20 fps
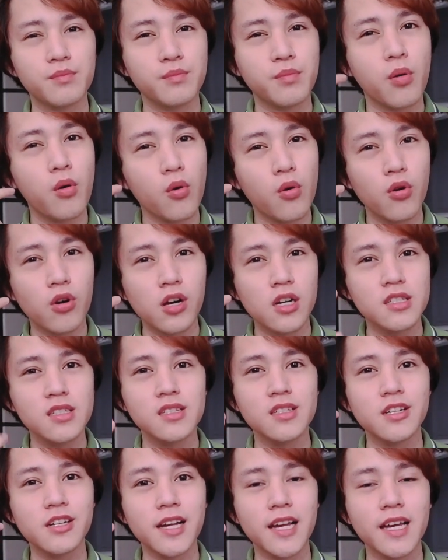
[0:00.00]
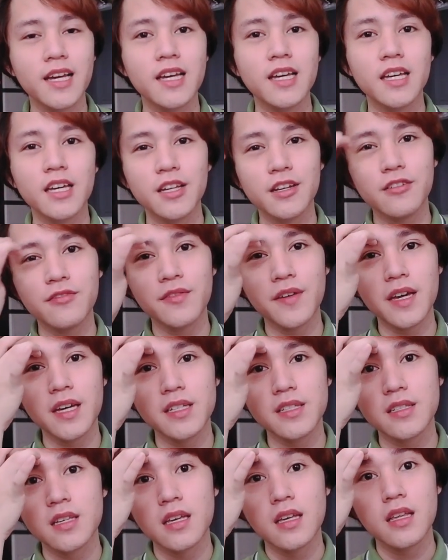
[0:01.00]
pores in your
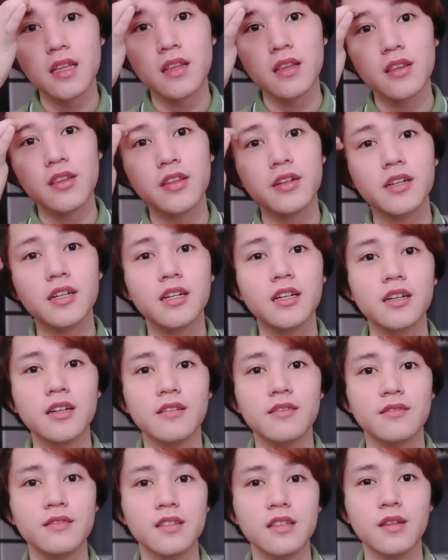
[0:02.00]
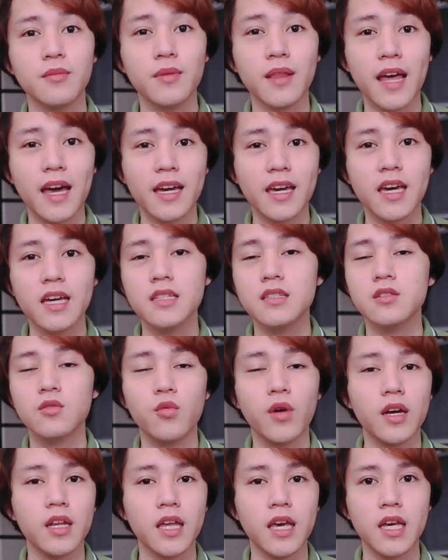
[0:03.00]
face. They're the blackheads, the
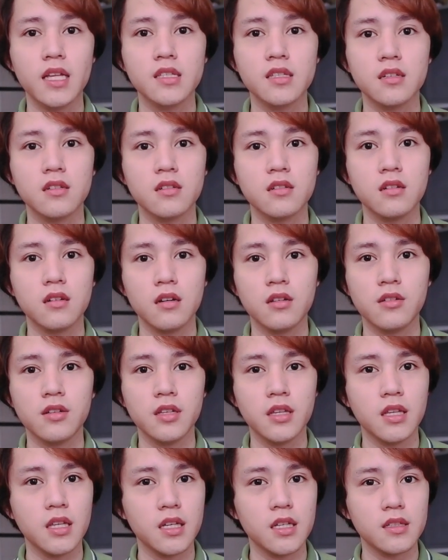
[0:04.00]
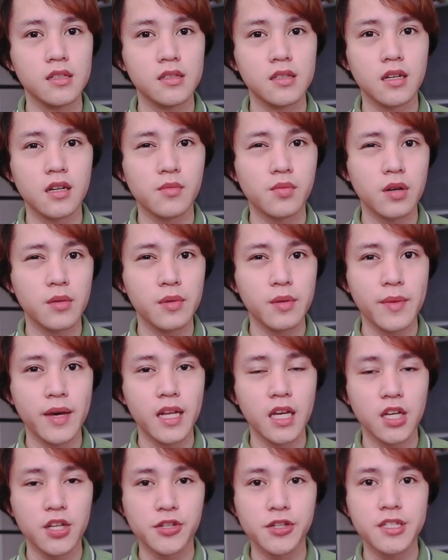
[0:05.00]
whiteheads, and other things that are
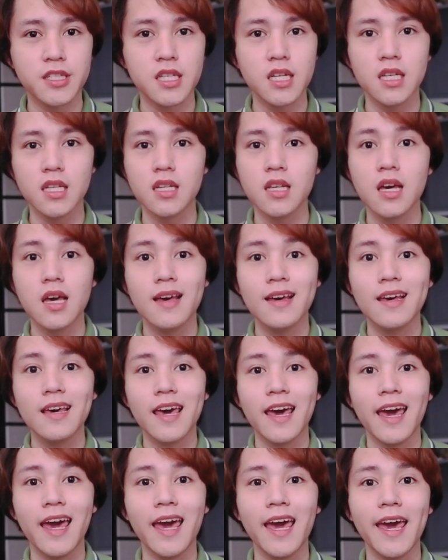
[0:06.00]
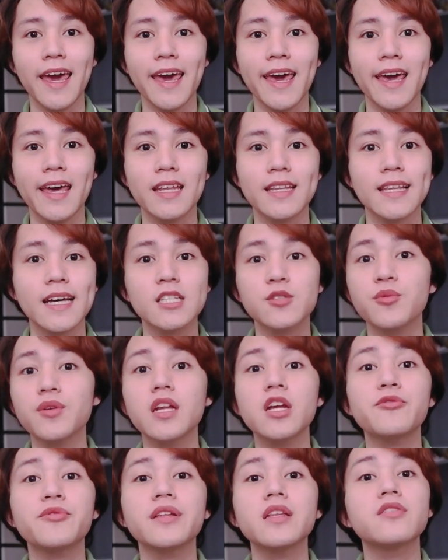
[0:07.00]
problematic in your skin. And that's
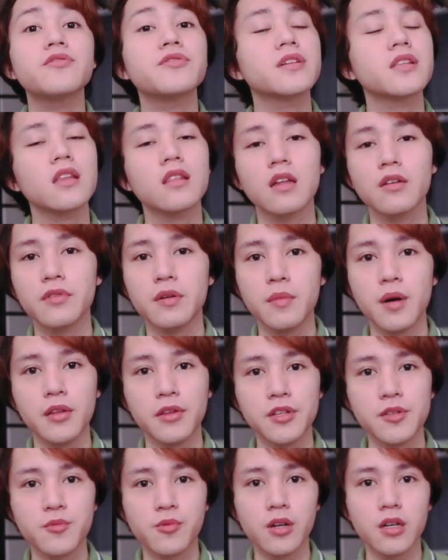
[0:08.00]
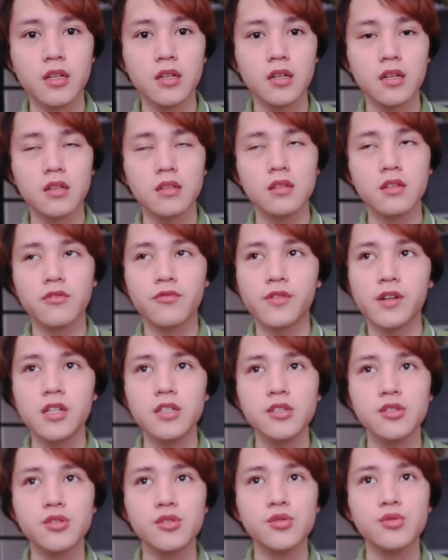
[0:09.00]
what I really love about this product. The
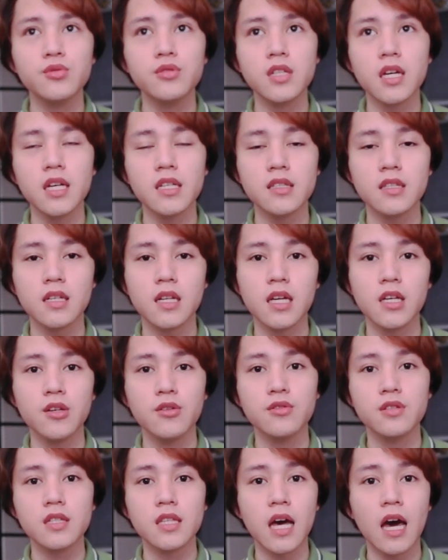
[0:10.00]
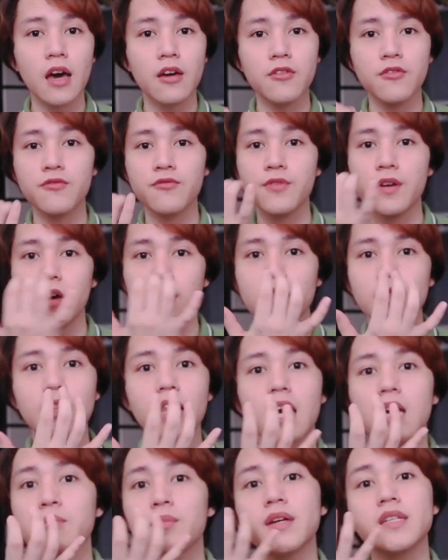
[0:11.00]
first 2 days that I used it, I felt
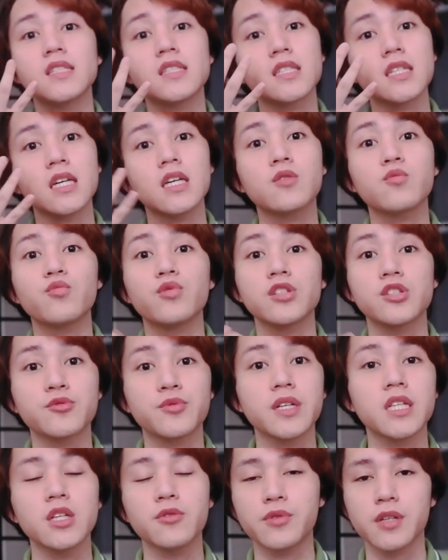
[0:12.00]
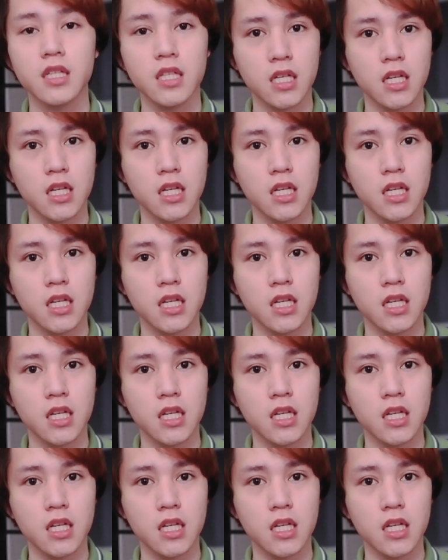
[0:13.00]
like my skin was really